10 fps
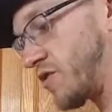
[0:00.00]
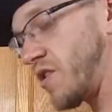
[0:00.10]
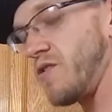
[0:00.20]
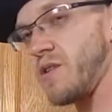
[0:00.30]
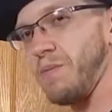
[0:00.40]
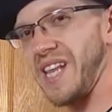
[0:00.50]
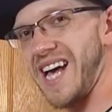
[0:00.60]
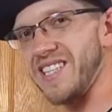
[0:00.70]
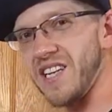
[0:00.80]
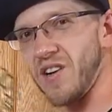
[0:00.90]
you use a
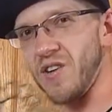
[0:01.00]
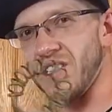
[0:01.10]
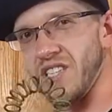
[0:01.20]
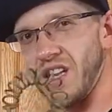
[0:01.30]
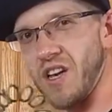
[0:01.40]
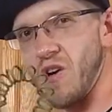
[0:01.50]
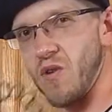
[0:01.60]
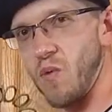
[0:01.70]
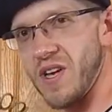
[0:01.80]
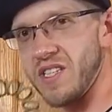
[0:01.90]
plastic or a
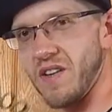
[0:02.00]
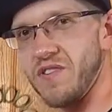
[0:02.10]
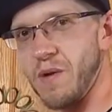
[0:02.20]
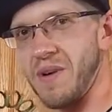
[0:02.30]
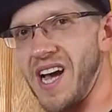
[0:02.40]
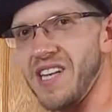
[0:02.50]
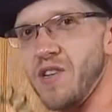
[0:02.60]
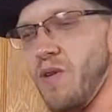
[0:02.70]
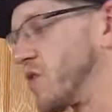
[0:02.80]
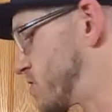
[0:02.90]
silicone whisk of some kind.
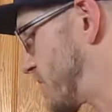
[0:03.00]
Don't use